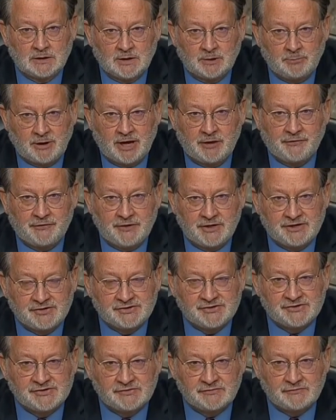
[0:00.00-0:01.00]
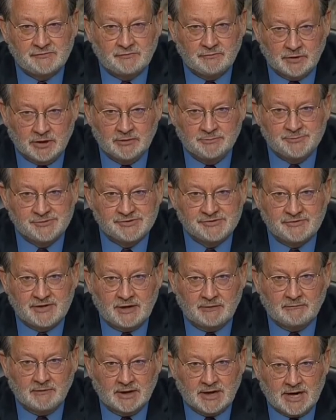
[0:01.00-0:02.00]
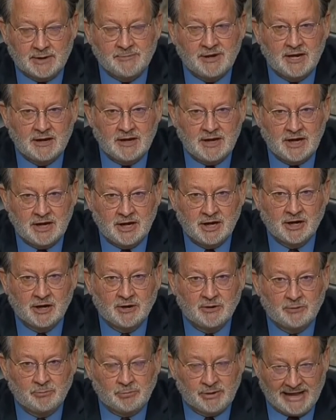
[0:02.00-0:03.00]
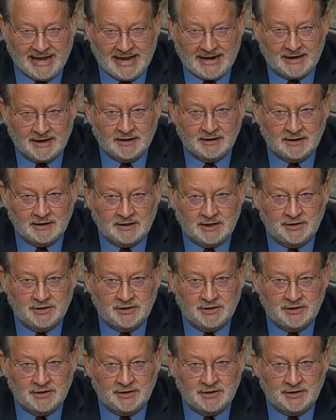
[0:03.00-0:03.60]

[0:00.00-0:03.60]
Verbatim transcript: about these groups that were coming here planning,